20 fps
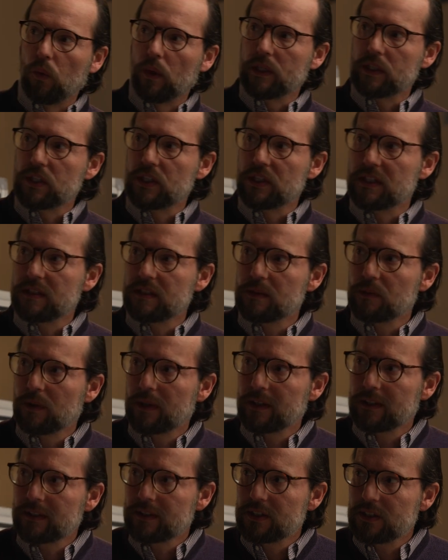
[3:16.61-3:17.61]
Which is
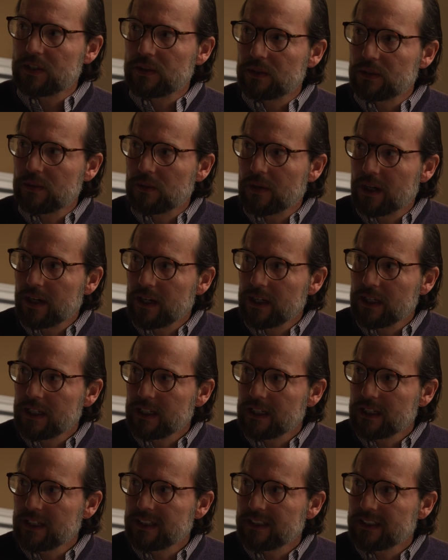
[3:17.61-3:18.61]
what you
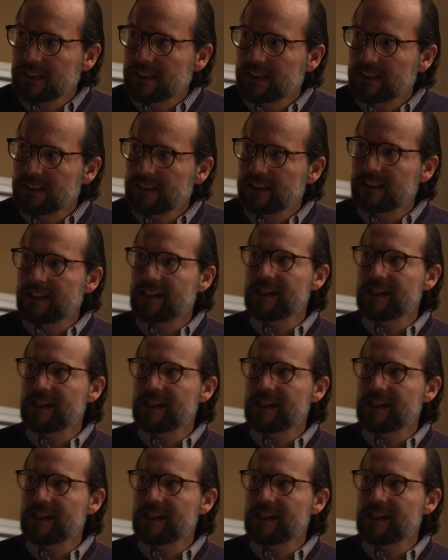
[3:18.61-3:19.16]
wanted.